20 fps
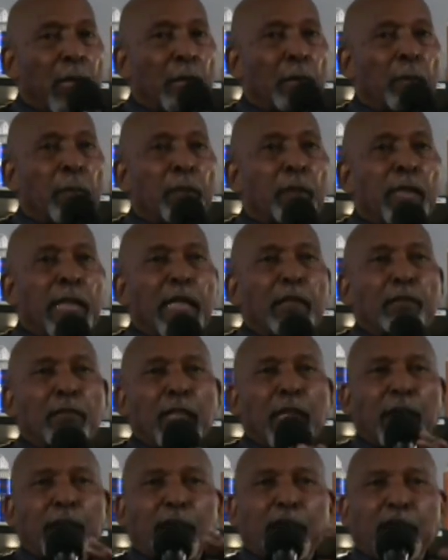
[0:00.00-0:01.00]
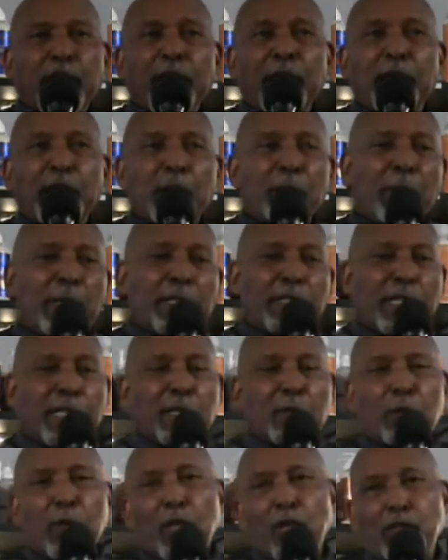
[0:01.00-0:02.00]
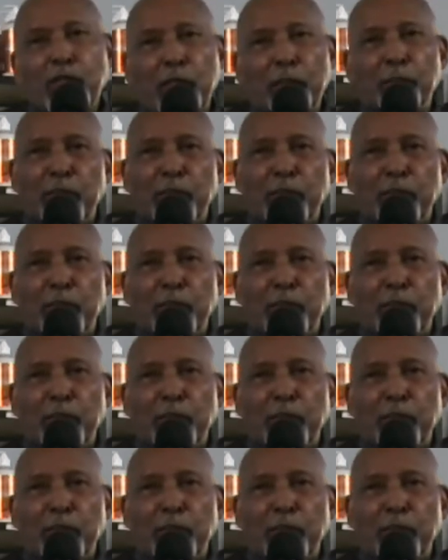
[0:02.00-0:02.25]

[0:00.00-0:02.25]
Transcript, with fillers: But they don't let us think, they make think that we're on some